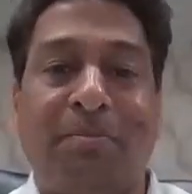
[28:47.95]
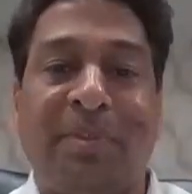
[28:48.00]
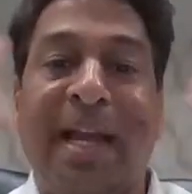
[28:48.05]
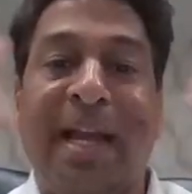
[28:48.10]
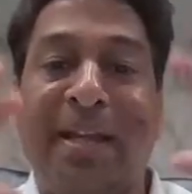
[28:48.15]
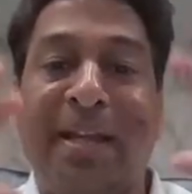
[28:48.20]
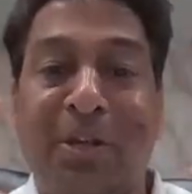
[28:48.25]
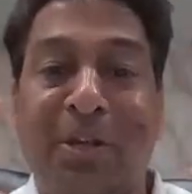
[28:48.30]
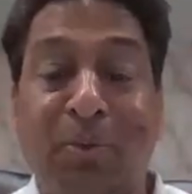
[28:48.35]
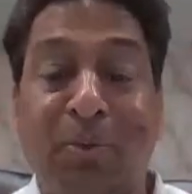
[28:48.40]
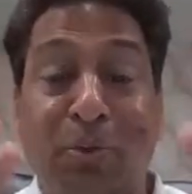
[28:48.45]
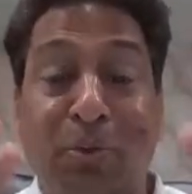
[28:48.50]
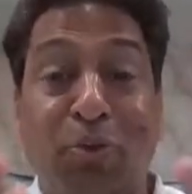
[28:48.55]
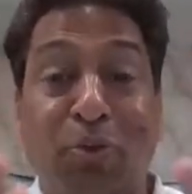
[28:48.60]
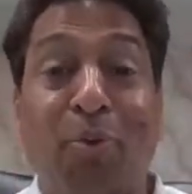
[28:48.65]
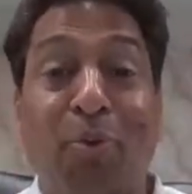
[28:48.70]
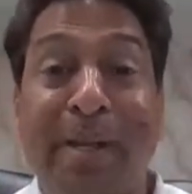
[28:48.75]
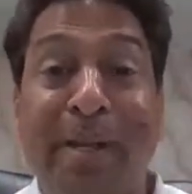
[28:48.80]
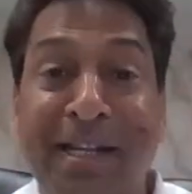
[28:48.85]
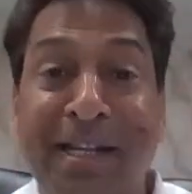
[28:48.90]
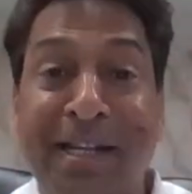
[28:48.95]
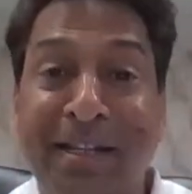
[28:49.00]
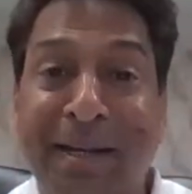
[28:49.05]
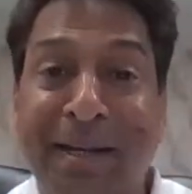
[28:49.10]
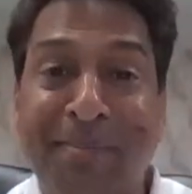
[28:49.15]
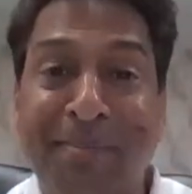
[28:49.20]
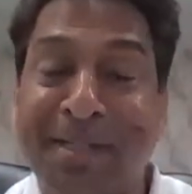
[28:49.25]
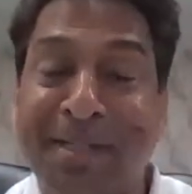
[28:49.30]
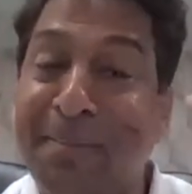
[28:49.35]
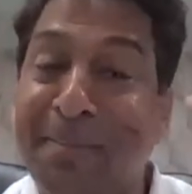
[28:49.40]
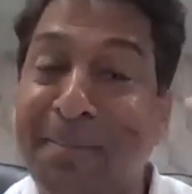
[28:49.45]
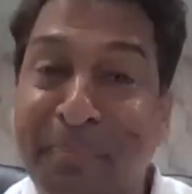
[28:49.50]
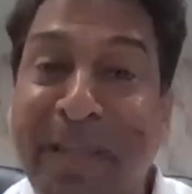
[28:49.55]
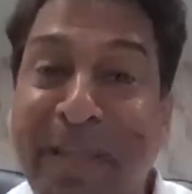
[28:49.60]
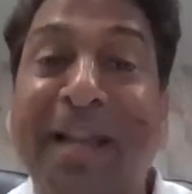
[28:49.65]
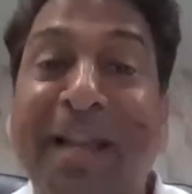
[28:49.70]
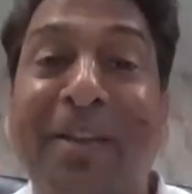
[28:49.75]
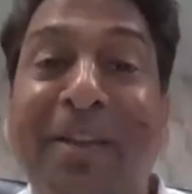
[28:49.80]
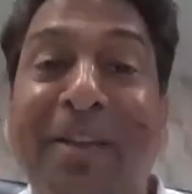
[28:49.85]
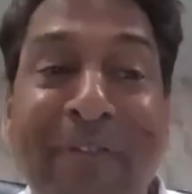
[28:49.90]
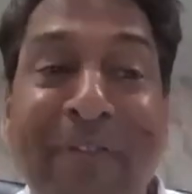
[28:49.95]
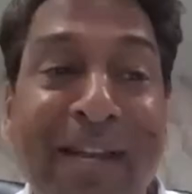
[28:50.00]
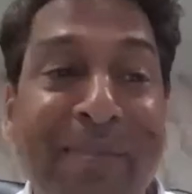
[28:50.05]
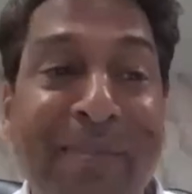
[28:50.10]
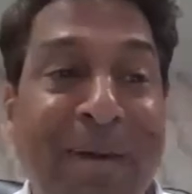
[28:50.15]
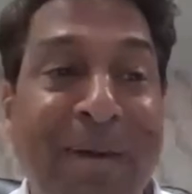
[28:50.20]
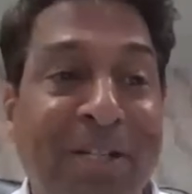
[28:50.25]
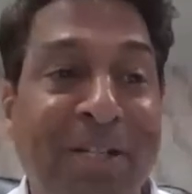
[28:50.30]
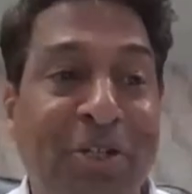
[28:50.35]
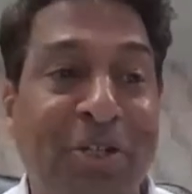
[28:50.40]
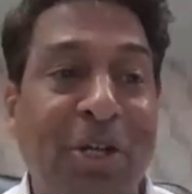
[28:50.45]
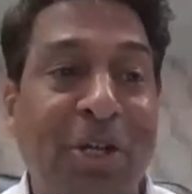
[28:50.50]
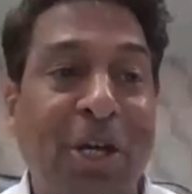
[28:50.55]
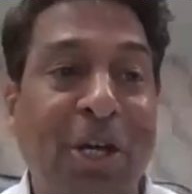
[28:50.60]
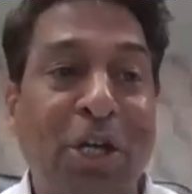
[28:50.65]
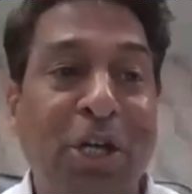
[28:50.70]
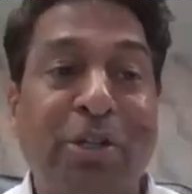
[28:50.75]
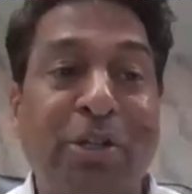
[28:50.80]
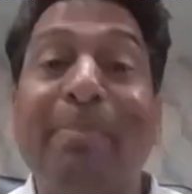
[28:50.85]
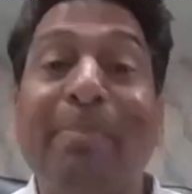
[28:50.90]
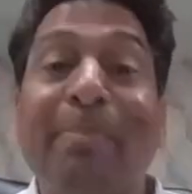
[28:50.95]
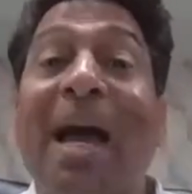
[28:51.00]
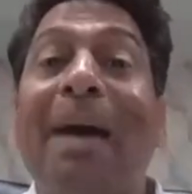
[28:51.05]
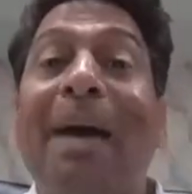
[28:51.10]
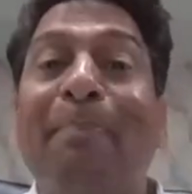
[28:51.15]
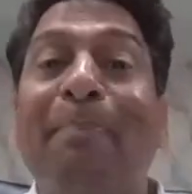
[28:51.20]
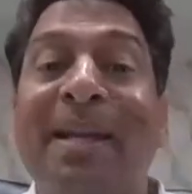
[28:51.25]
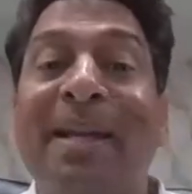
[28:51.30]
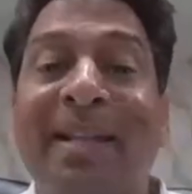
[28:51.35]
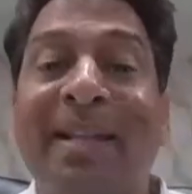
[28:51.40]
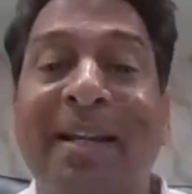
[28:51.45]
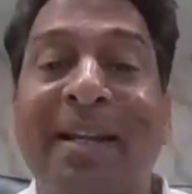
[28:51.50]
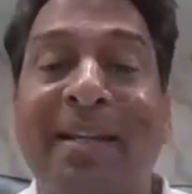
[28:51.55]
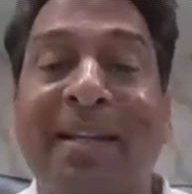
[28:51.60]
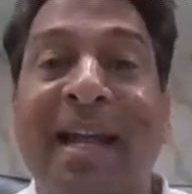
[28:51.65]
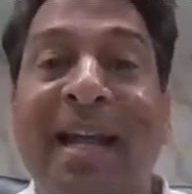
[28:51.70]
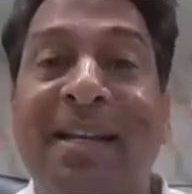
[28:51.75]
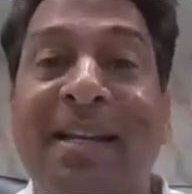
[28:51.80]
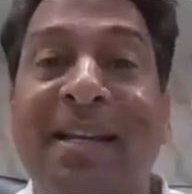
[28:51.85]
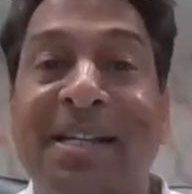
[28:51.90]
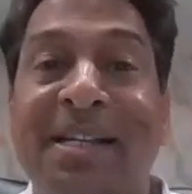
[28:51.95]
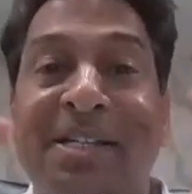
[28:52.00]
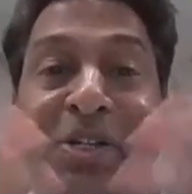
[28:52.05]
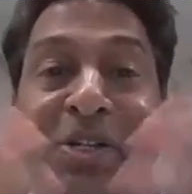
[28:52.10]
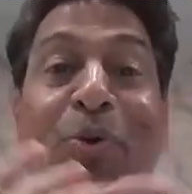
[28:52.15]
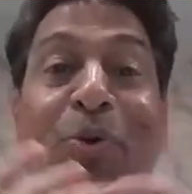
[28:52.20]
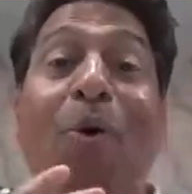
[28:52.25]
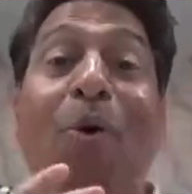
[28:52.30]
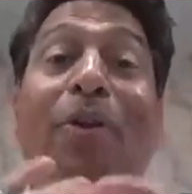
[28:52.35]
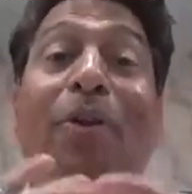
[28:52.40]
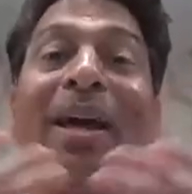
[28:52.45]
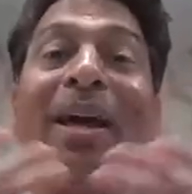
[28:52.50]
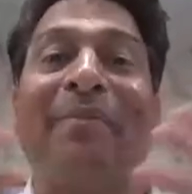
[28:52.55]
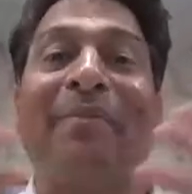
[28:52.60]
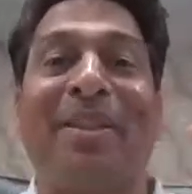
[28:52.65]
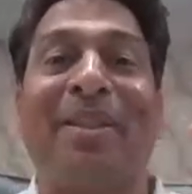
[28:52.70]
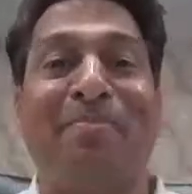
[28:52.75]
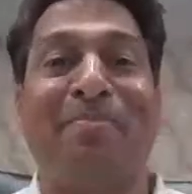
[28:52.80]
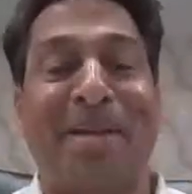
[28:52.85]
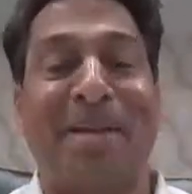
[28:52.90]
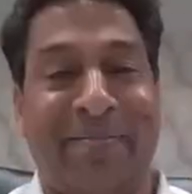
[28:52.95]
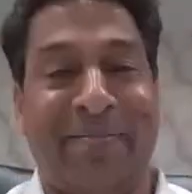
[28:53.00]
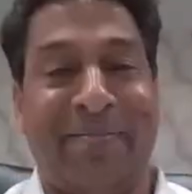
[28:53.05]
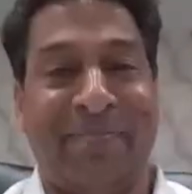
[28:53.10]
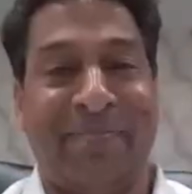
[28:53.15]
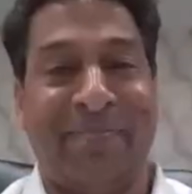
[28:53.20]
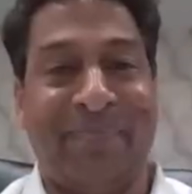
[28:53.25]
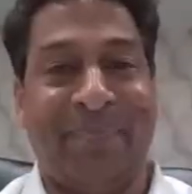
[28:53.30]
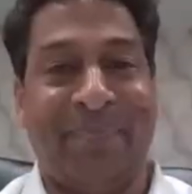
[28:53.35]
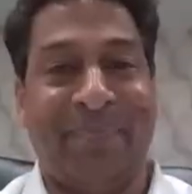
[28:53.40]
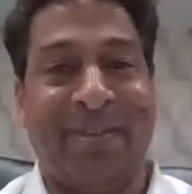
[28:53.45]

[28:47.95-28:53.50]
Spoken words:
Thank you. So many thumbs up. Thank you very much. So I'm happy that at least you all are with me.